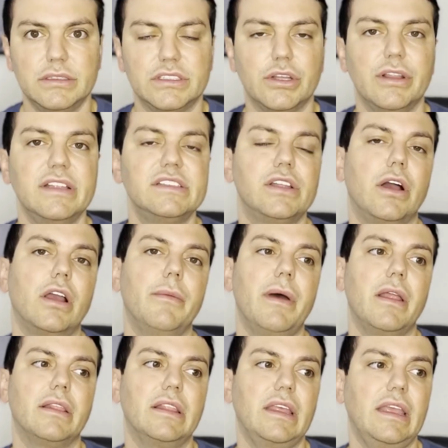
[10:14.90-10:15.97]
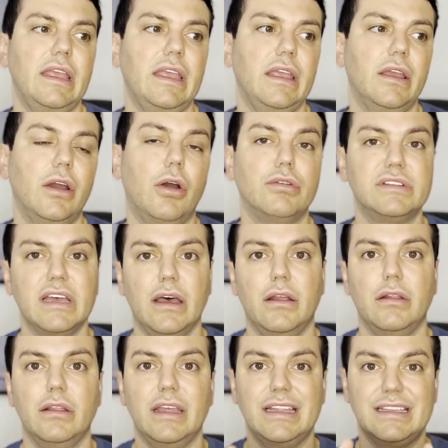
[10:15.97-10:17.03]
So let's talk about the hotel